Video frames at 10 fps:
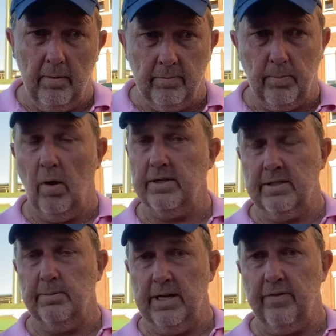quite
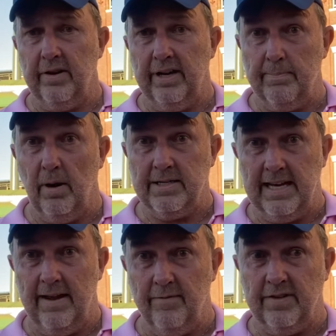significantly
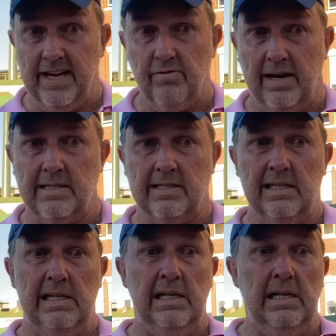for 10 runs.
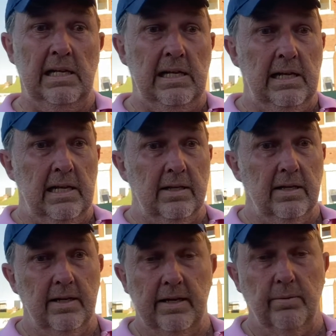
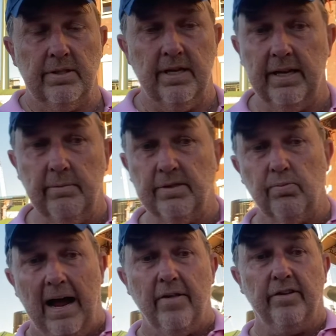It was
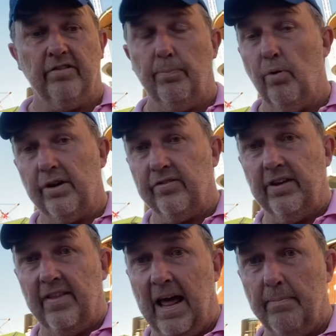rather disappointing to
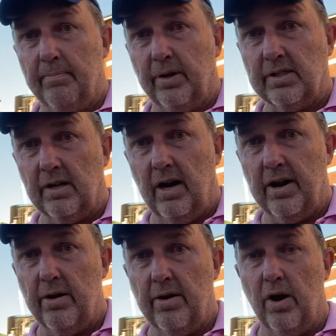see that happen, because I
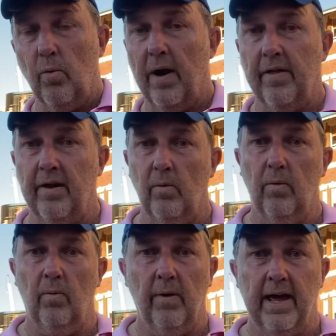don't know
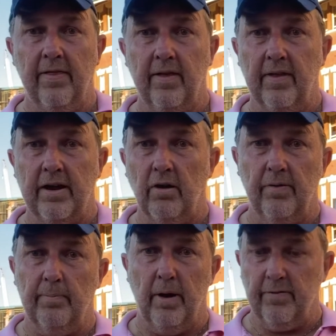where that they got
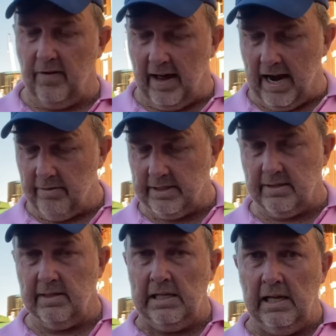both Vihari's
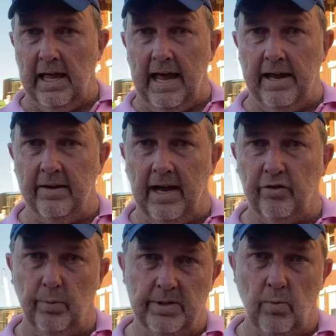and
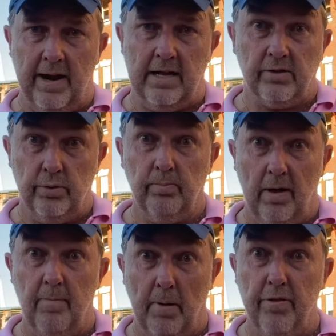Ashwin's runouts could
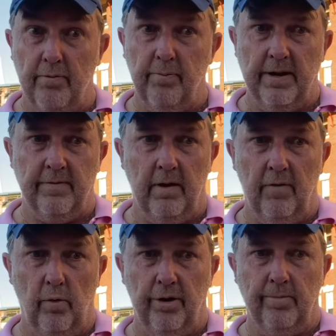both have been
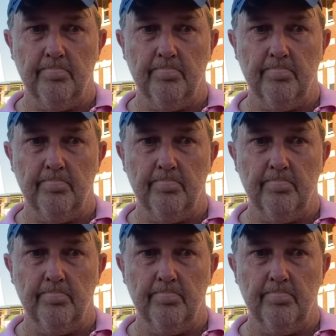avoided.